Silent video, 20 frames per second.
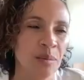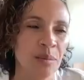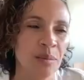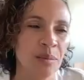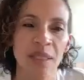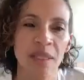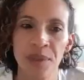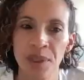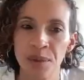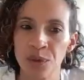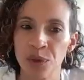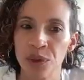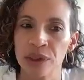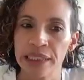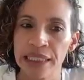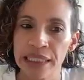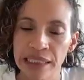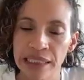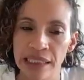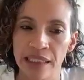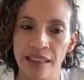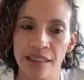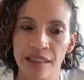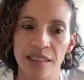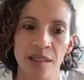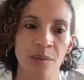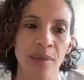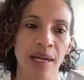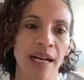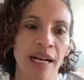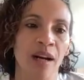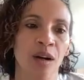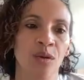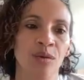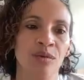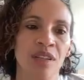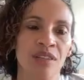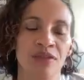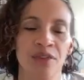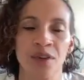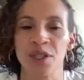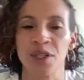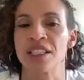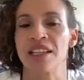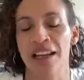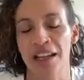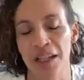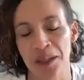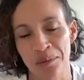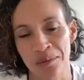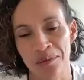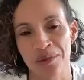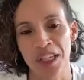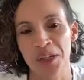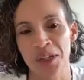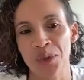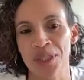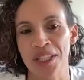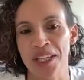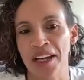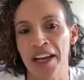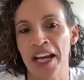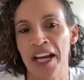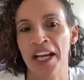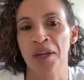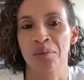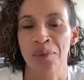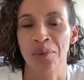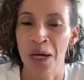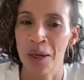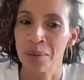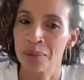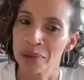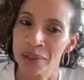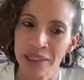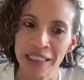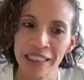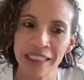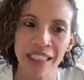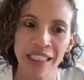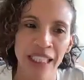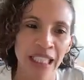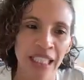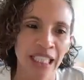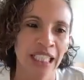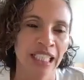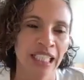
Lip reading: I'm being a bit more lenient about the first time they use AI improperly.